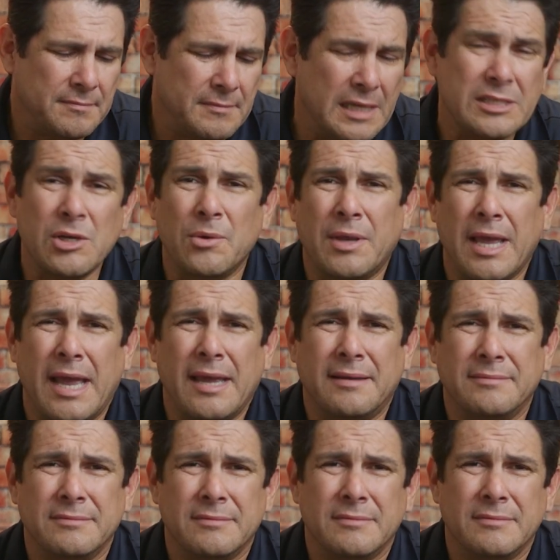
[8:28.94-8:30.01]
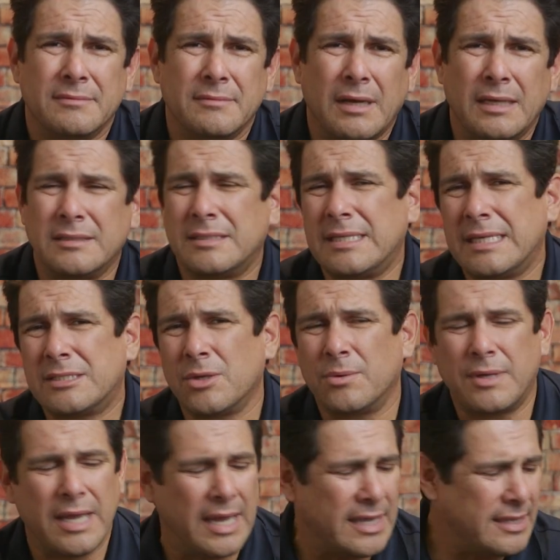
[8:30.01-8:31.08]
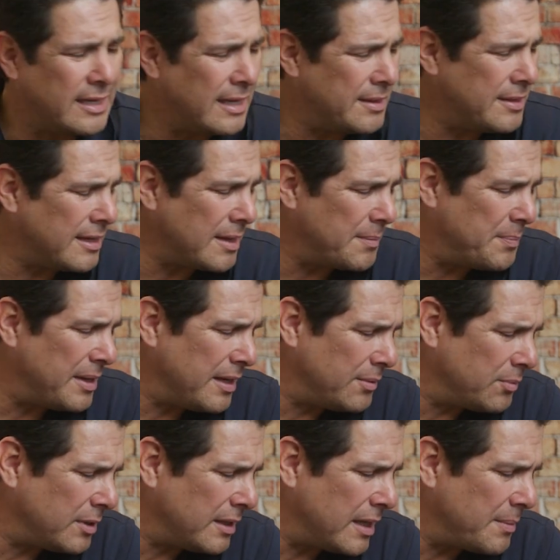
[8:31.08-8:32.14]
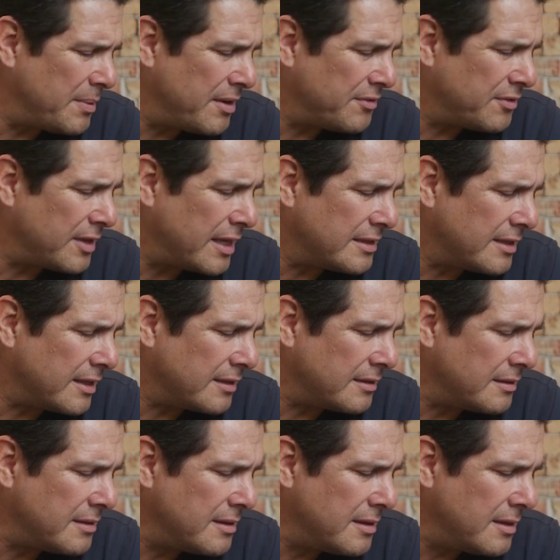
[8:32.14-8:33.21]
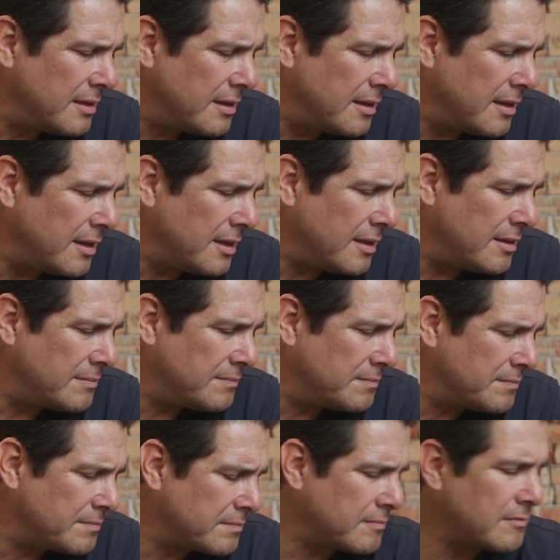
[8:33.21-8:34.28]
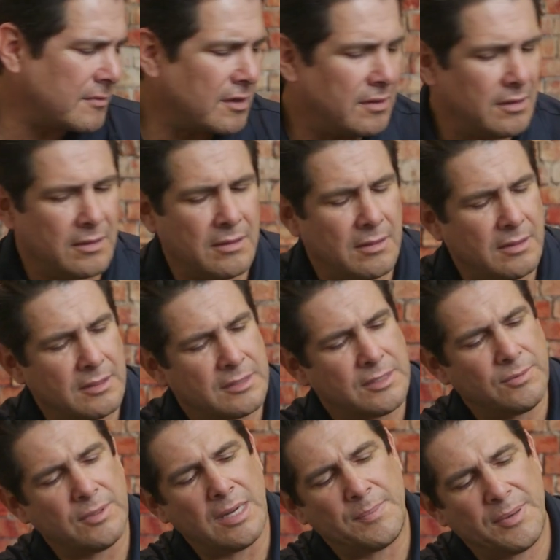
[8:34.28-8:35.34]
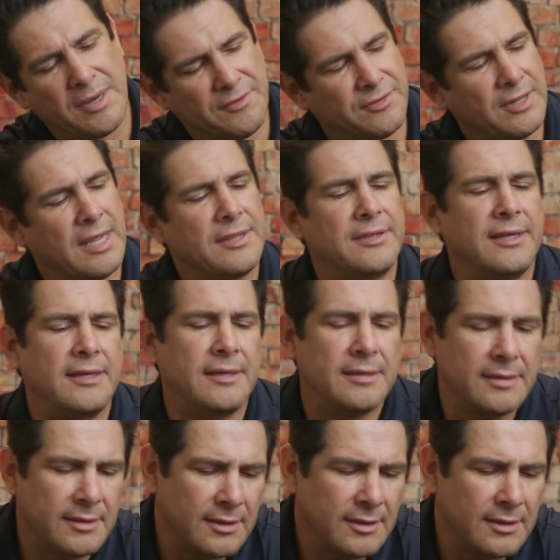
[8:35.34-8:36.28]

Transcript: It's okay. I'll just say it's okay. I think I paid, what did I pay for that thing? Let's see what I paid for that thing.